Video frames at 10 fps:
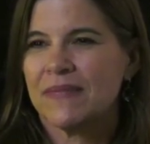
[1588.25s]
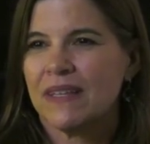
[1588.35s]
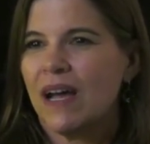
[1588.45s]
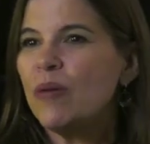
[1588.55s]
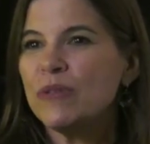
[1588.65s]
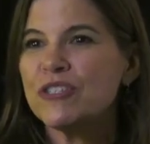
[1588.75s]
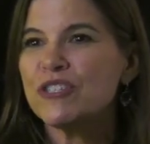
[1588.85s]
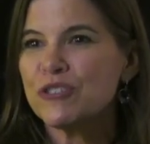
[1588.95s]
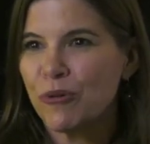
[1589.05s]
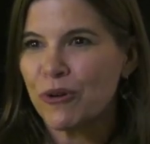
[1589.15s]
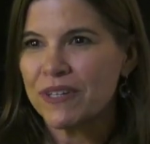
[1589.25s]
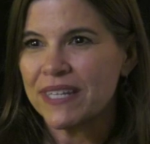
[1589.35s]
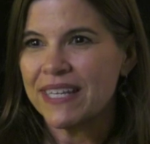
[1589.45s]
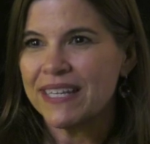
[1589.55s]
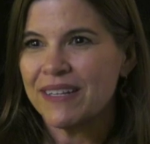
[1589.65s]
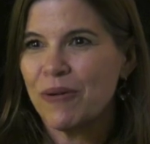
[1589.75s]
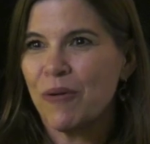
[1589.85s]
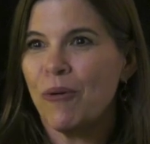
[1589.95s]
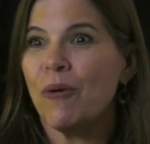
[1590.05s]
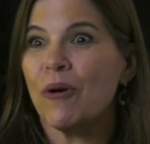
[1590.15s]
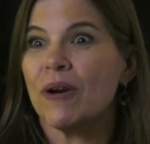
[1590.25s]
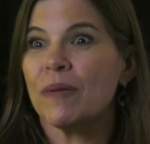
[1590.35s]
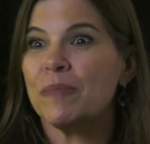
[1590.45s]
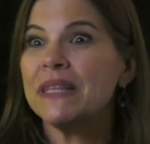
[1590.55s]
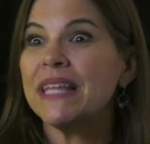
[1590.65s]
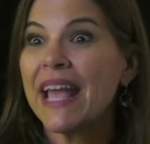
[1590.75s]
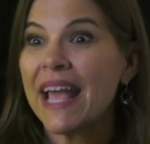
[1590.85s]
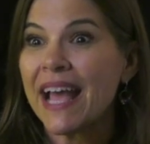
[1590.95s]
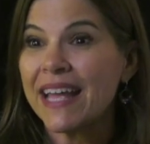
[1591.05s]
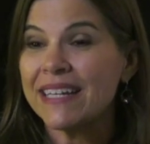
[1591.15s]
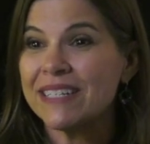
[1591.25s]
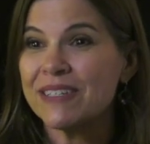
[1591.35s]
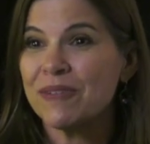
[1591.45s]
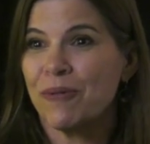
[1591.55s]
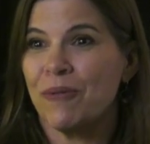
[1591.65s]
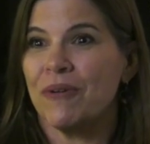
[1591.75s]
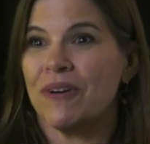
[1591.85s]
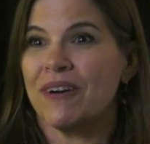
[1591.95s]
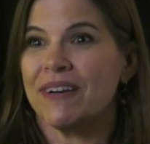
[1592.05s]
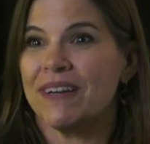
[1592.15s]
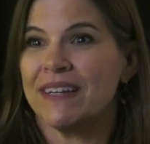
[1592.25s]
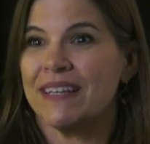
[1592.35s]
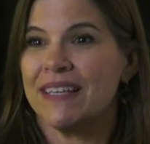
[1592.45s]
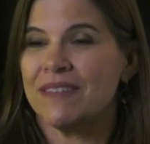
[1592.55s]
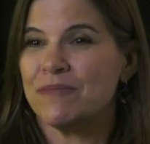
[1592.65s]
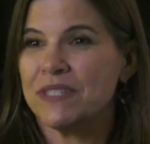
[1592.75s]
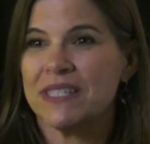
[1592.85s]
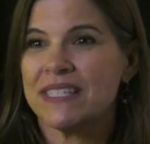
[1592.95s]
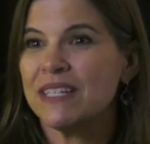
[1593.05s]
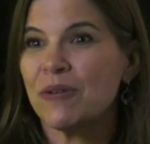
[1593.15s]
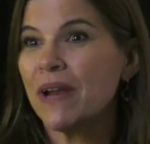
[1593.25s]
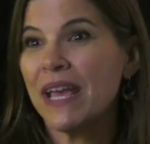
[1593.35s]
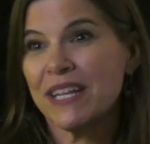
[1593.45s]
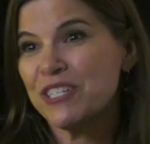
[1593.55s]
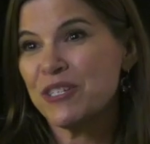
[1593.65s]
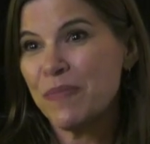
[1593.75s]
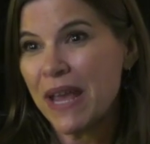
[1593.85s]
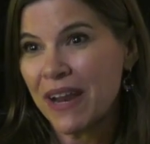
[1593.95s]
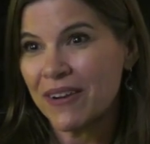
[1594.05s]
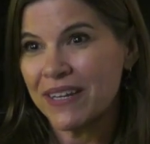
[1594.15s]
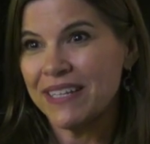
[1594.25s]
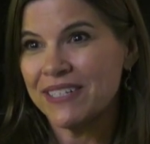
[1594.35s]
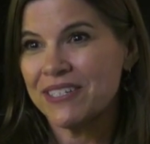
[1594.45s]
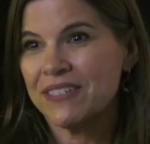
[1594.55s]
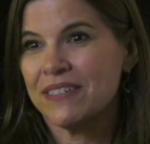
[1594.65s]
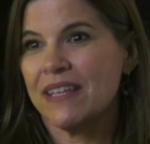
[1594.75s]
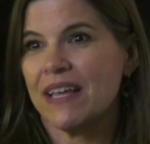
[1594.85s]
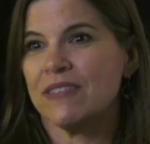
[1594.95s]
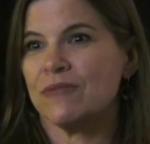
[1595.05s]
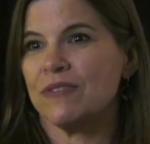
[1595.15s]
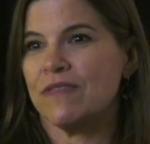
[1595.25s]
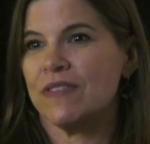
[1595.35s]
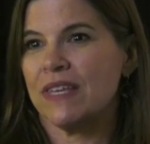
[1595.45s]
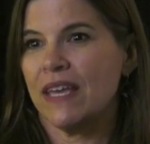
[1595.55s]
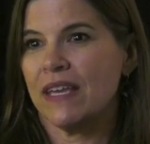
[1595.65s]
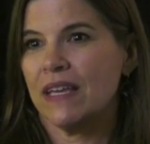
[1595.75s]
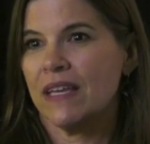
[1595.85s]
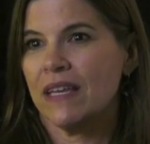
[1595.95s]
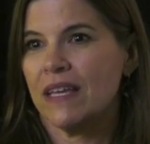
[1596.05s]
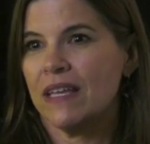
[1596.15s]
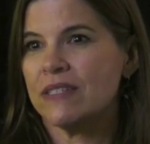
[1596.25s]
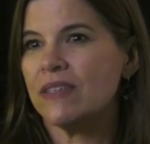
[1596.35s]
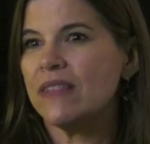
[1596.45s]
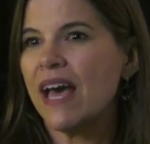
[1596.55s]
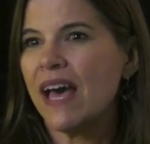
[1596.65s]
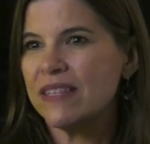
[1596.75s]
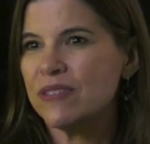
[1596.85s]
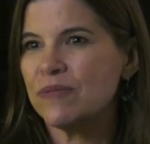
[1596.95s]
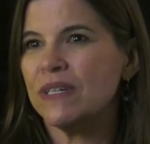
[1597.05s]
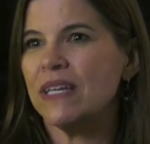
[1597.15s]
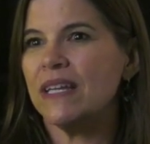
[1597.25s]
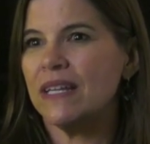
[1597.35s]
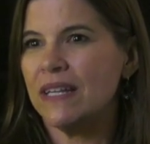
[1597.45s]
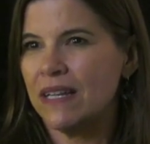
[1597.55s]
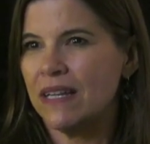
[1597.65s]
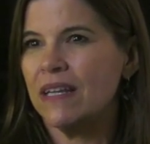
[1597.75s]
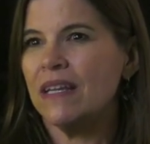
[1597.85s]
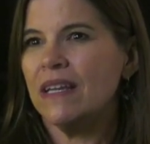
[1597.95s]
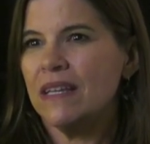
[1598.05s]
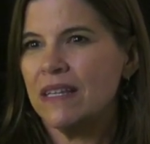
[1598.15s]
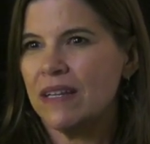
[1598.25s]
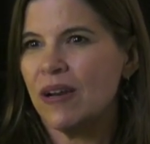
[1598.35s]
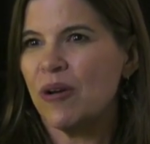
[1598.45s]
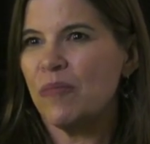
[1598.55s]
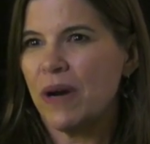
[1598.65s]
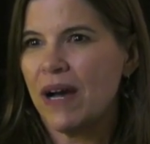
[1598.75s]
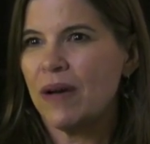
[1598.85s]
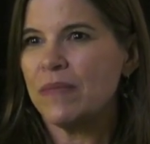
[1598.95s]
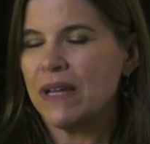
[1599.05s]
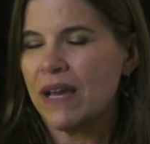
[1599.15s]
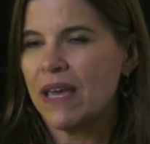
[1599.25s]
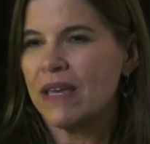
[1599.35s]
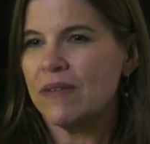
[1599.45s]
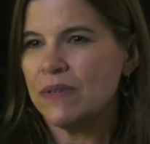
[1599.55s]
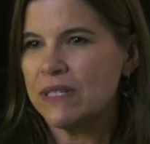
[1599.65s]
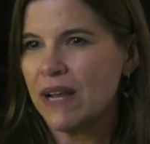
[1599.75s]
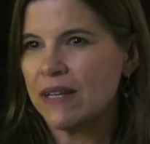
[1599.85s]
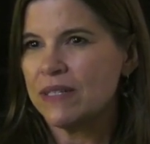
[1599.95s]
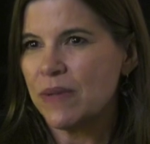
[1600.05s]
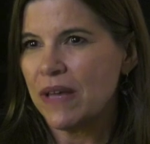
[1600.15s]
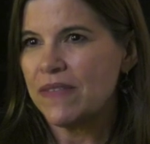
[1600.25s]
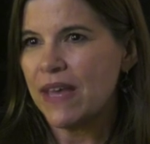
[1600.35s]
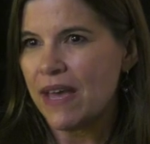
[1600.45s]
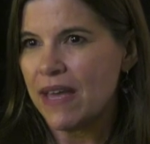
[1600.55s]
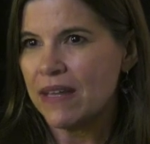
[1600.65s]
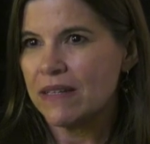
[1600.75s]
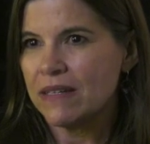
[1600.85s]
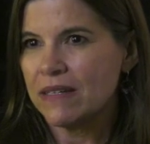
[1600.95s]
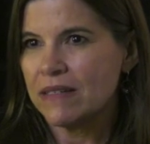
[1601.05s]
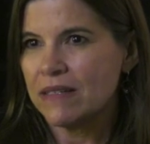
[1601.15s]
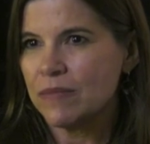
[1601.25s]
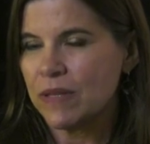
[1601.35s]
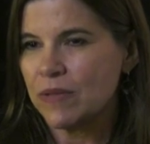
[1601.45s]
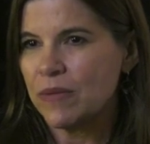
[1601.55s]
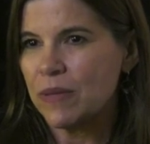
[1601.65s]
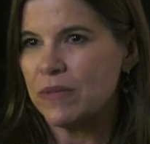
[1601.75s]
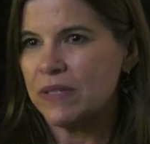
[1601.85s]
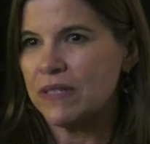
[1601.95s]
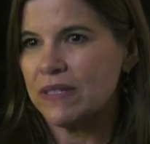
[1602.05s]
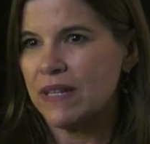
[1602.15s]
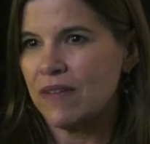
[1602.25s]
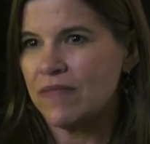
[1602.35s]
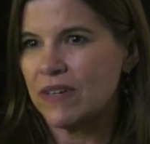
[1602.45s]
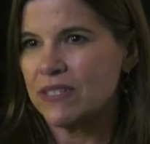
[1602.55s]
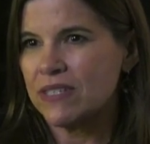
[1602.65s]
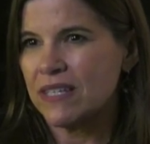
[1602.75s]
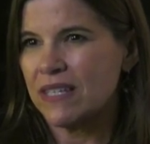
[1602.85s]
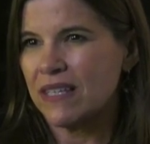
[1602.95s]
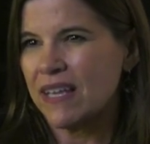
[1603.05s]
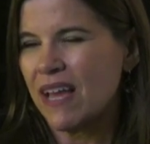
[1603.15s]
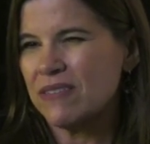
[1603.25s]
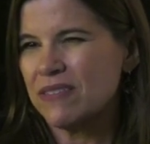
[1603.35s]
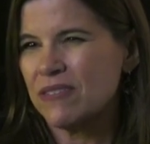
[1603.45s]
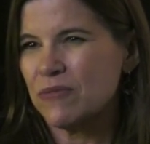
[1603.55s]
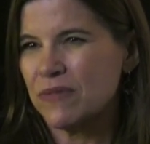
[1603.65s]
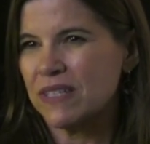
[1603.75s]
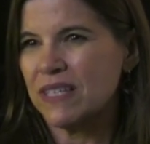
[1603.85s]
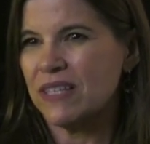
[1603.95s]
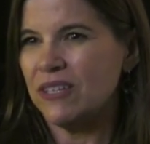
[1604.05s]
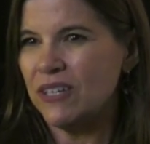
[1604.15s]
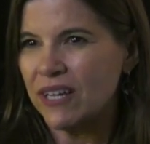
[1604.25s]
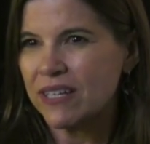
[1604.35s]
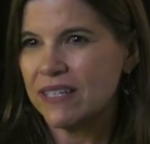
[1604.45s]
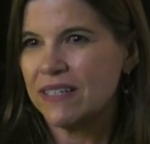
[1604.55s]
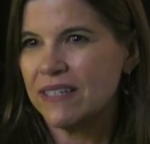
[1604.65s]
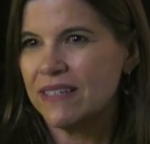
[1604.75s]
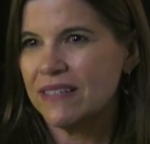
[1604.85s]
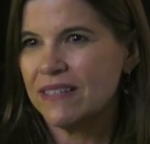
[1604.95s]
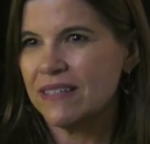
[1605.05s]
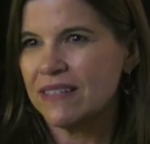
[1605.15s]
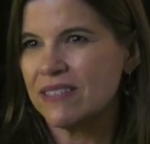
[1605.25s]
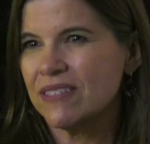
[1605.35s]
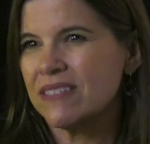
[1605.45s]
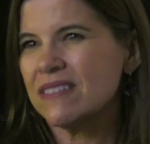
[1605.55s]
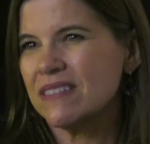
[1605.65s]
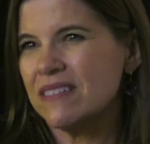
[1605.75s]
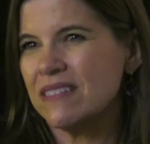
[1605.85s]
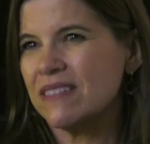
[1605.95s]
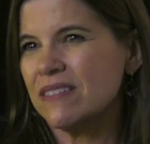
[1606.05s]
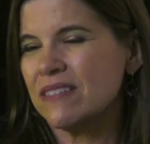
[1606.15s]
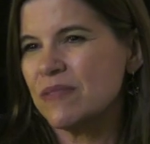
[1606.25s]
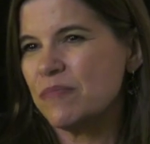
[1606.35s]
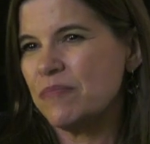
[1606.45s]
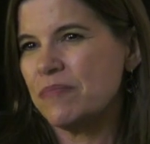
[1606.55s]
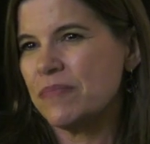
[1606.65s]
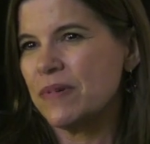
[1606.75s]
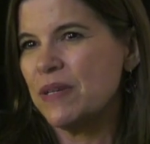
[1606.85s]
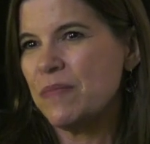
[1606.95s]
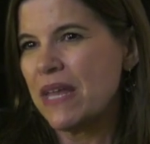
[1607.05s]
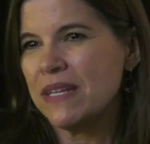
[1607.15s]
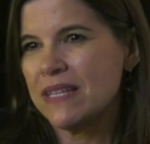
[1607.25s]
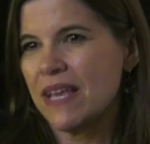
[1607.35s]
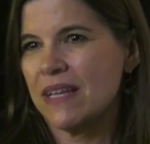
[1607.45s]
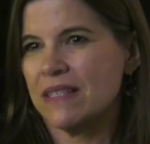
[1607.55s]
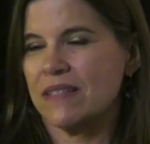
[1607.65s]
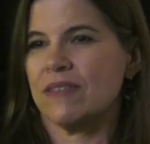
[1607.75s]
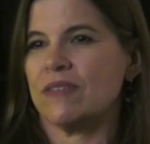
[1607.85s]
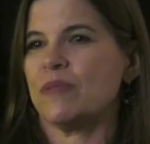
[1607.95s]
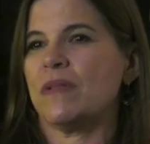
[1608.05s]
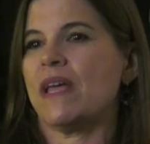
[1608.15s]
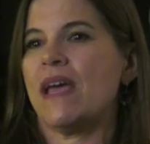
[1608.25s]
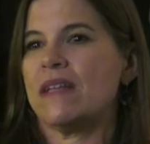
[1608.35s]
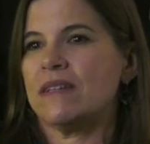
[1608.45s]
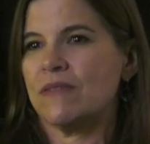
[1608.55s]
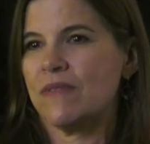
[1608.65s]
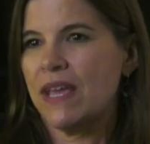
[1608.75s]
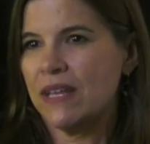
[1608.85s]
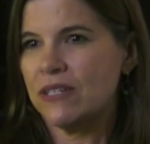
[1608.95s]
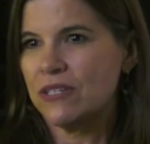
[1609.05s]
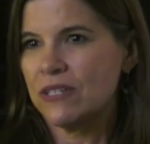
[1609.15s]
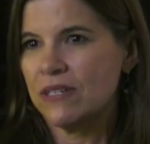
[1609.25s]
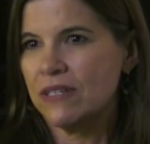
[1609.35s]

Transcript: almost sordid or planned, or was this an arranged marriage, that sort of thing. And so that's when, Bob and we talked about that, and some other people at FRC, like, how does this really look? This looks premeditated. This looks planned and arranged.